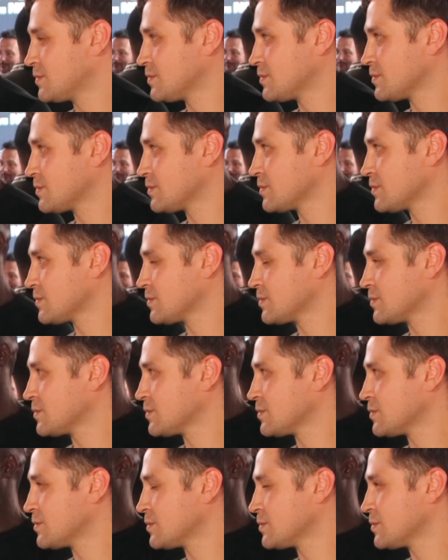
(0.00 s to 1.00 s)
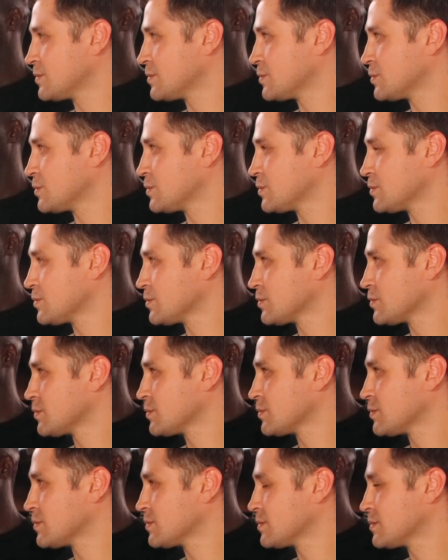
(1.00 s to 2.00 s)

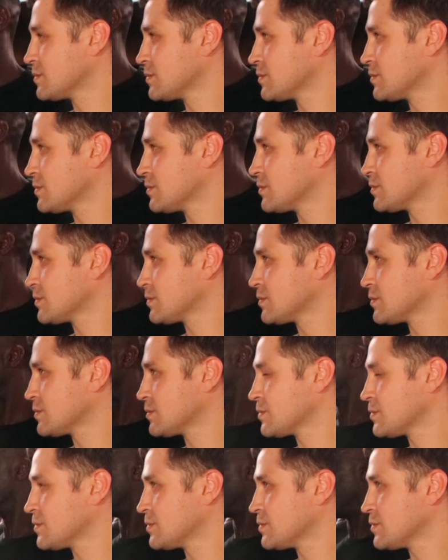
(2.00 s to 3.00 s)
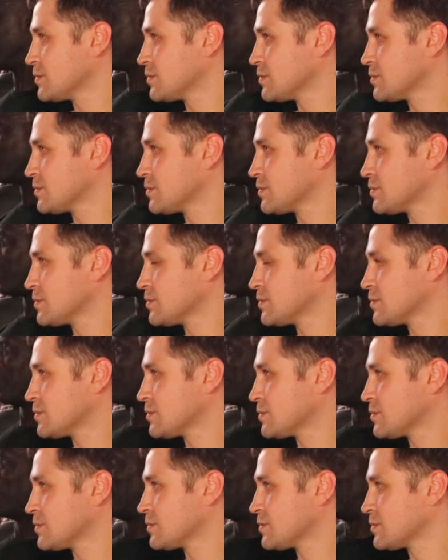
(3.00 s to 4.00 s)

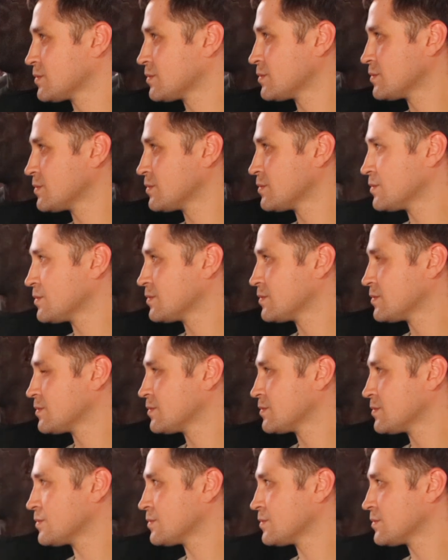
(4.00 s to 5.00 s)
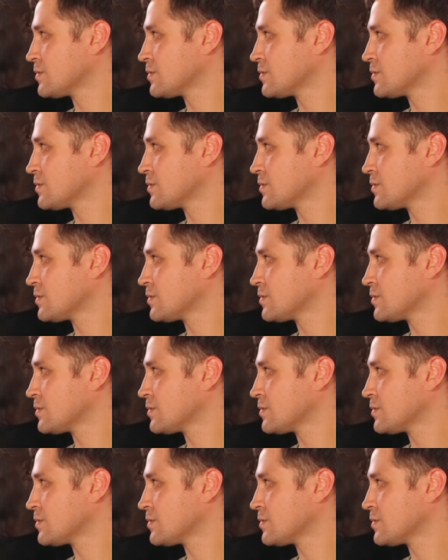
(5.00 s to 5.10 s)
No words are spoken by the person on screen.